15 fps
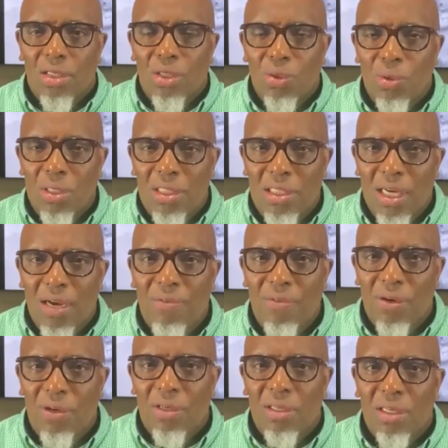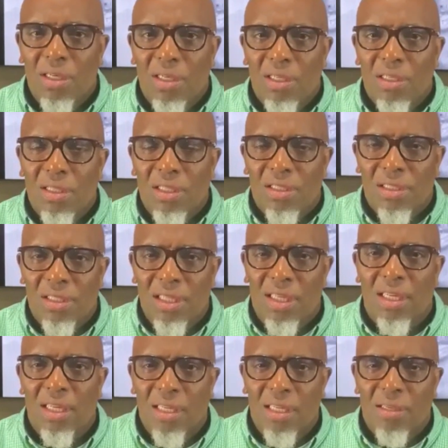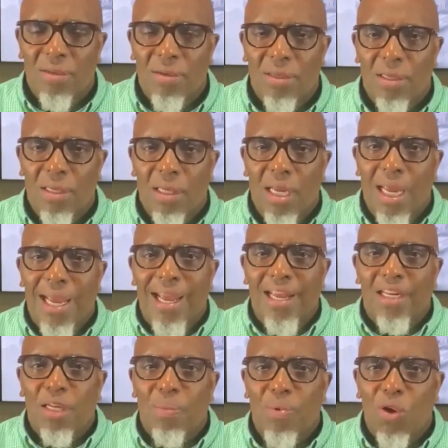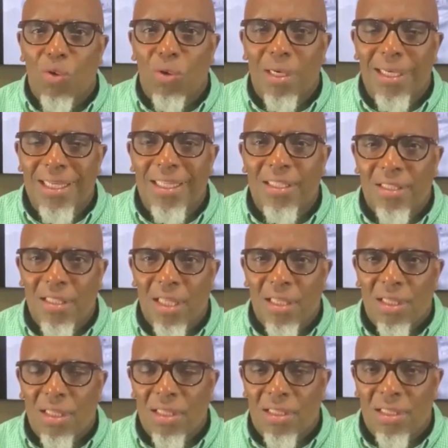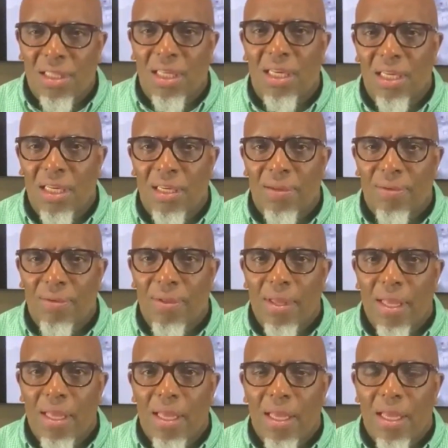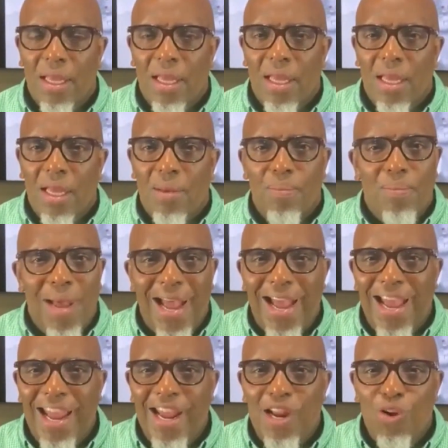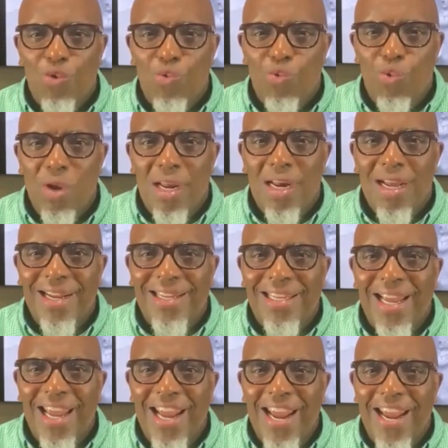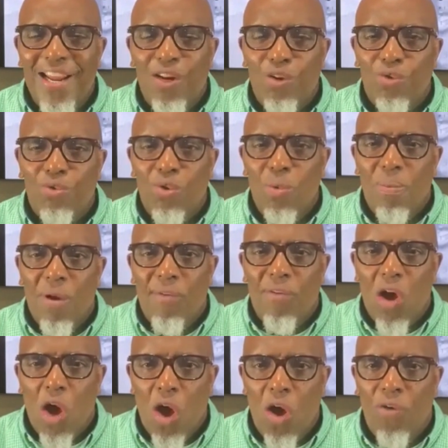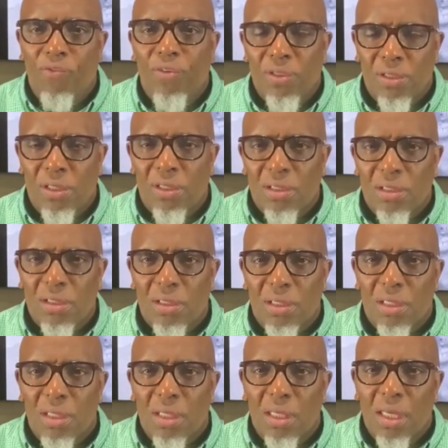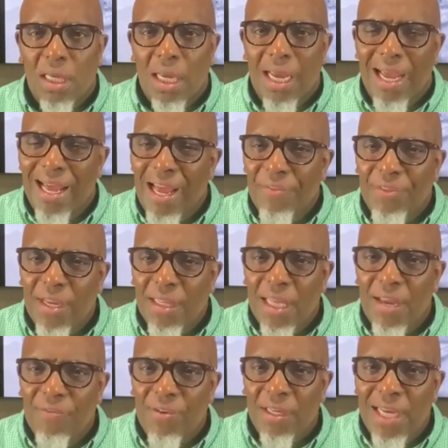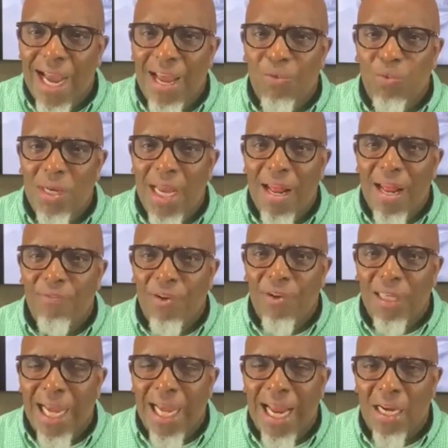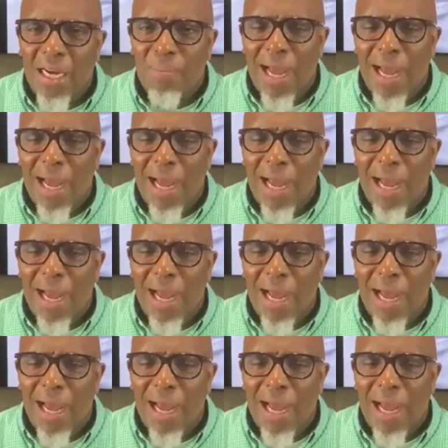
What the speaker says: to govern the city and to police the city by a renegade group of officers And I think they've forgotten. We hadn't forgotten